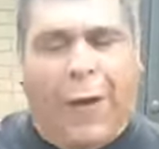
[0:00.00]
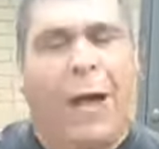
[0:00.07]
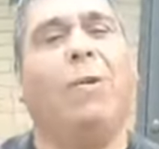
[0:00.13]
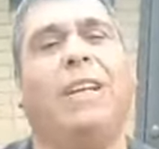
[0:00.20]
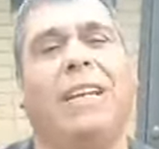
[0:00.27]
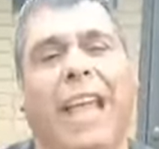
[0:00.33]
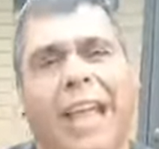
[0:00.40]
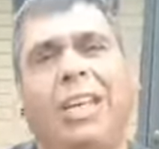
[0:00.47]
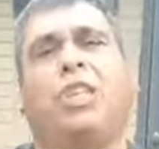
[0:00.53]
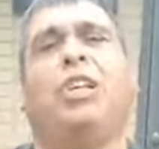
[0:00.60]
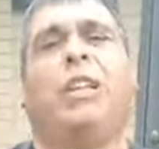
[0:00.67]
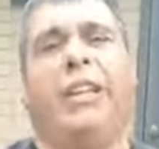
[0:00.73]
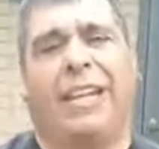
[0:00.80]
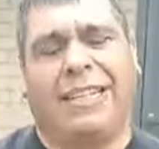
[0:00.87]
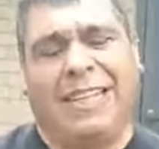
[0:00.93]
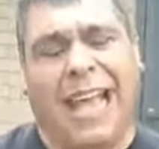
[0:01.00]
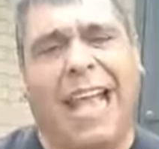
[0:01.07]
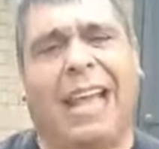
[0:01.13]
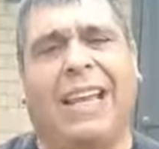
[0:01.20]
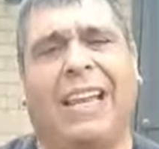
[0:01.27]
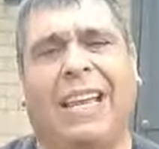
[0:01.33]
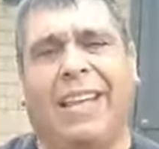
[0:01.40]
The foundation,
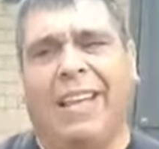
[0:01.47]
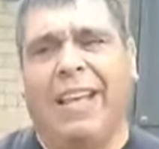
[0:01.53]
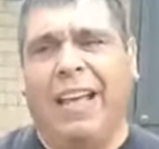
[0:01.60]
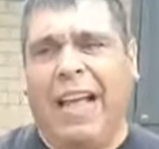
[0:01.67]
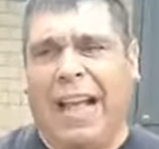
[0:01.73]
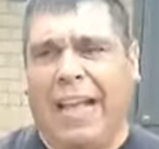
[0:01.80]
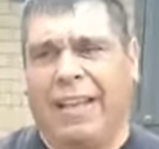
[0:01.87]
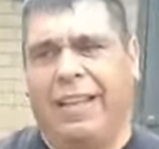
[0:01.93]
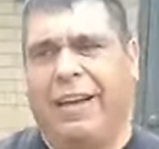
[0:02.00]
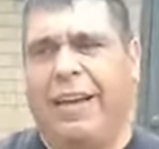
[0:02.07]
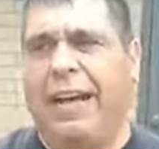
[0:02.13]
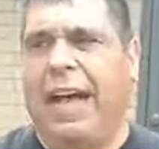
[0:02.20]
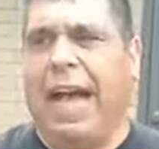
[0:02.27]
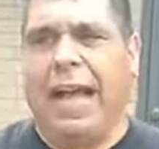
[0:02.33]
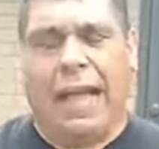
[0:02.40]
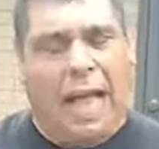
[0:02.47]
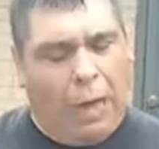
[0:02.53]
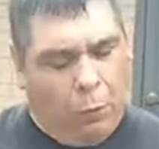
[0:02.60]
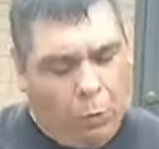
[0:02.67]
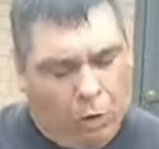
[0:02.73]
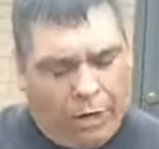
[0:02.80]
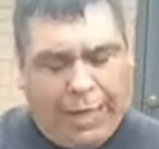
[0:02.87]
exactly. And
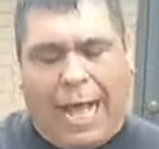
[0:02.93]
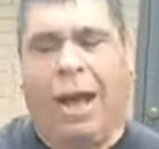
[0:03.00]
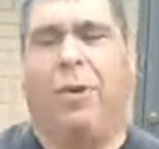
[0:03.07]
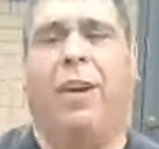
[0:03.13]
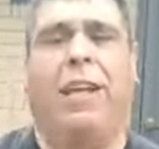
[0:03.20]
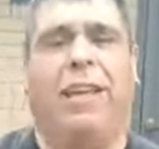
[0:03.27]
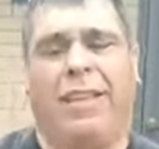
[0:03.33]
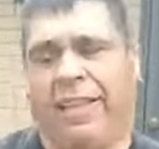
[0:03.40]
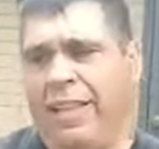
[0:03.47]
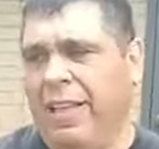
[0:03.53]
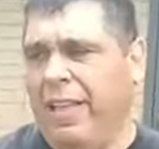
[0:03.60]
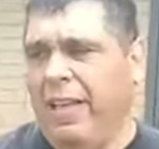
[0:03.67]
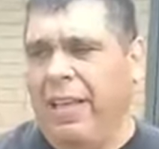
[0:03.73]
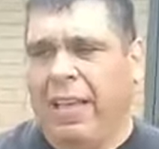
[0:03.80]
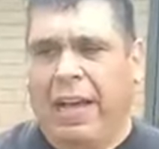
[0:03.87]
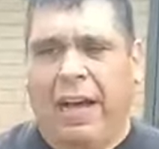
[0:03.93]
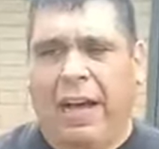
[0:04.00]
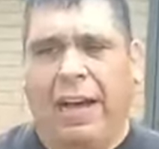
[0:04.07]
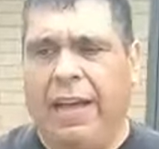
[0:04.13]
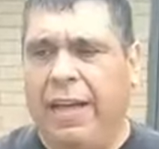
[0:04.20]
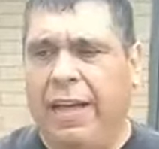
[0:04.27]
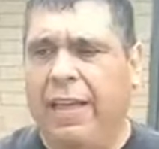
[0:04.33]
I work out.
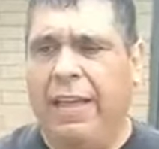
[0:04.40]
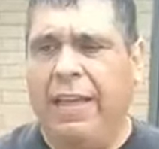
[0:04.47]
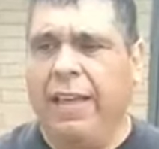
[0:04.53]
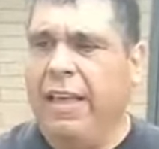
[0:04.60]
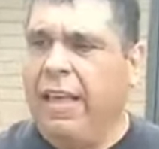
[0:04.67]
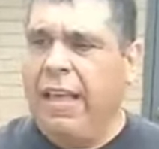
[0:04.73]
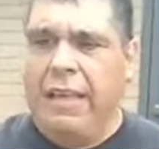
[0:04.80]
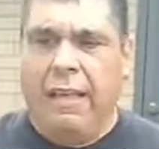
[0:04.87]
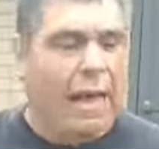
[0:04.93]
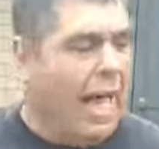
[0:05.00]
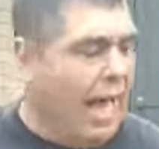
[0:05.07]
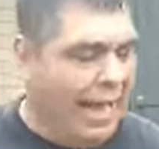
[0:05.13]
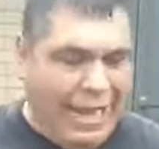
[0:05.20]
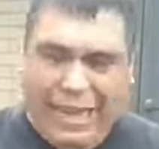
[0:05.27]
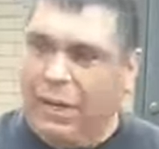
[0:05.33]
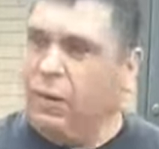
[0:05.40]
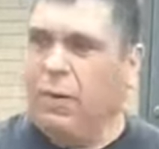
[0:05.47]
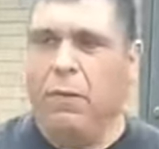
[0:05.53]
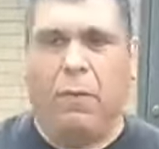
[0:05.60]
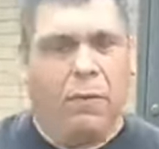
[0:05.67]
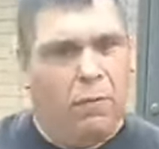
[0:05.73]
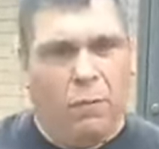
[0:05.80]
I eat
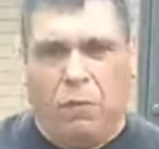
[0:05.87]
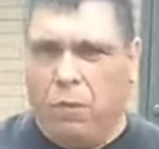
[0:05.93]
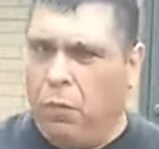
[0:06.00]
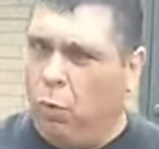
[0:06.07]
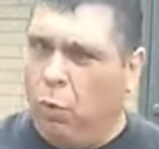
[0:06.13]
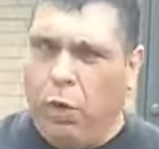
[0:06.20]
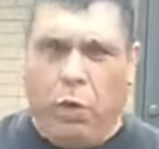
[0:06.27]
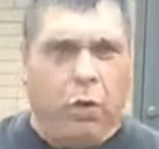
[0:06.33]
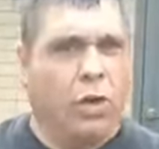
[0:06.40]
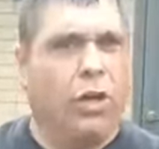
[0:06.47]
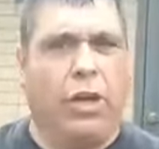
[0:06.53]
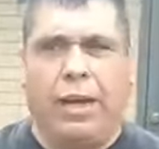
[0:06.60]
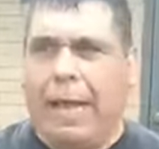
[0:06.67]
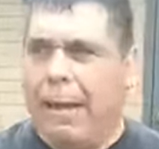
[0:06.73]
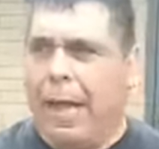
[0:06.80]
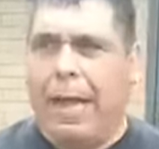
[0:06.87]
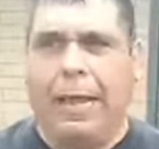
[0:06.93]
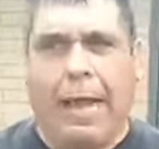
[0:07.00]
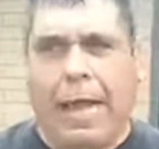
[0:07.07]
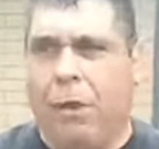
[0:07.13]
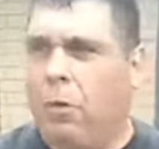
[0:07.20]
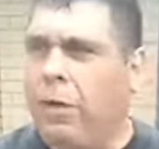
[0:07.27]
real good.
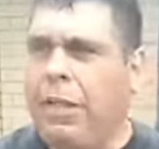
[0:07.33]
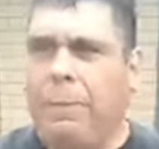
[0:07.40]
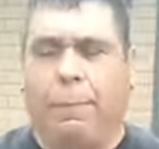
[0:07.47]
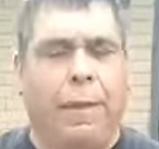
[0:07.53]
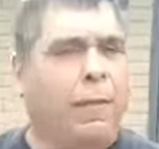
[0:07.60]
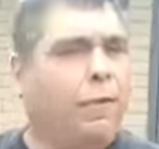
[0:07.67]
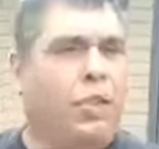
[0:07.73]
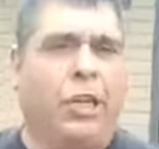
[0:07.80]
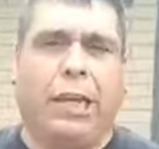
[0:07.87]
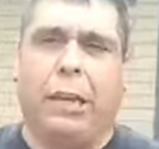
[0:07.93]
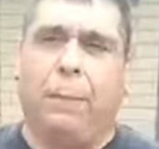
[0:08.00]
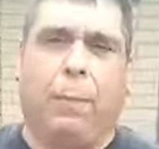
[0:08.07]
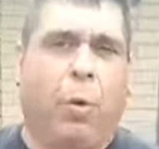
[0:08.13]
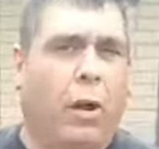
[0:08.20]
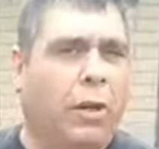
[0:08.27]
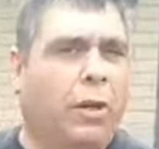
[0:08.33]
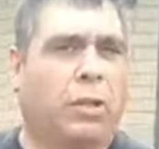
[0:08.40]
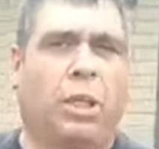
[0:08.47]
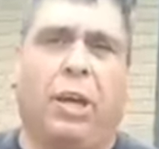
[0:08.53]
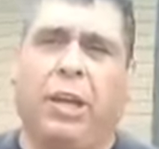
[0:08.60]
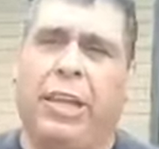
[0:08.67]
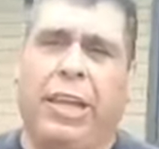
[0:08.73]
I don't eat beef, chicken, pork, or
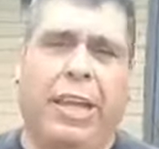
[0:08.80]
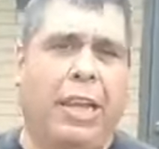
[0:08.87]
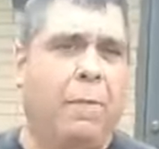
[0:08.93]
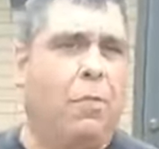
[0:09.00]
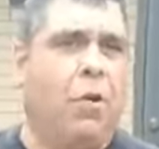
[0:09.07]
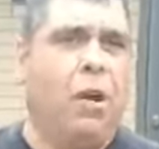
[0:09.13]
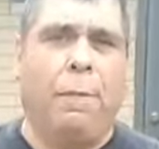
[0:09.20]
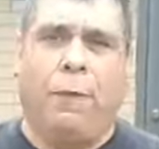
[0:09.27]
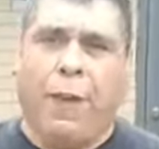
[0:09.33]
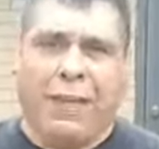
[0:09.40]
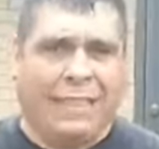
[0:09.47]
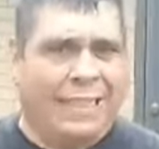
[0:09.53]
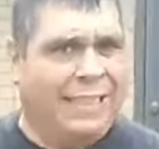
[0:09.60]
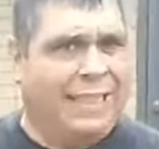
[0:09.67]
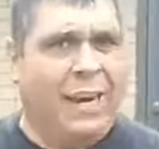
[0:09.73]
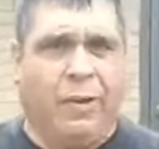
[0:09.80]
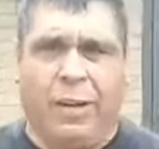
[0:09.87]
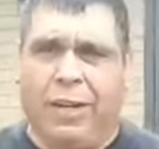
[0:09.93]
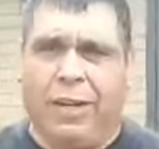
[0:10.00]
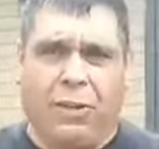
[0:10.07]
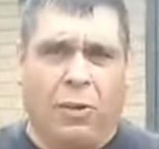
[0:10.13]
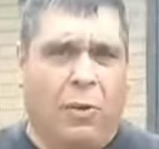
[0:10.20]
turkey anymore. I'm
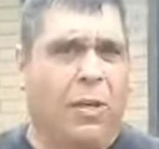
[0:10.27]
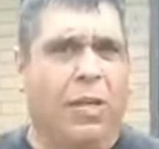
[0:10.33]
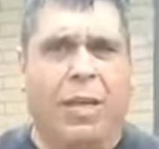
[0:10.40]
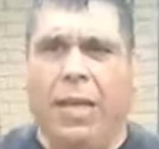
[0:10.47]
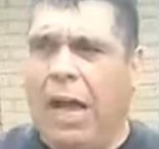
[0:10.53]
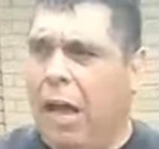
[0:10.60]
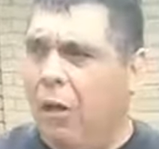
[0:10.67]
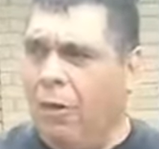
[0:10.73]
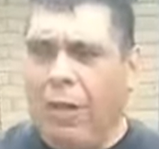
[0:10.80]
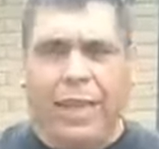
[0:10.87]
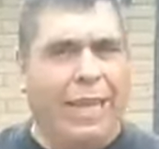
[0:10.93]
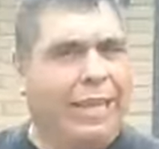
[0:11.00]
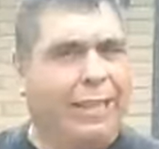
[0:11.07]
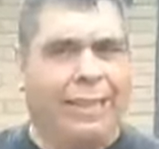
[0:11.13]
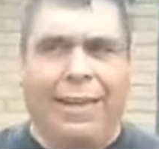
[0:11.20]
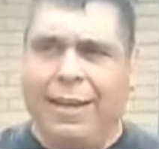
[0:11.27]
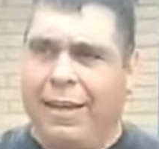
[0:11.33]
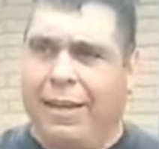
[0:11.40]
flexitarian, so I only eat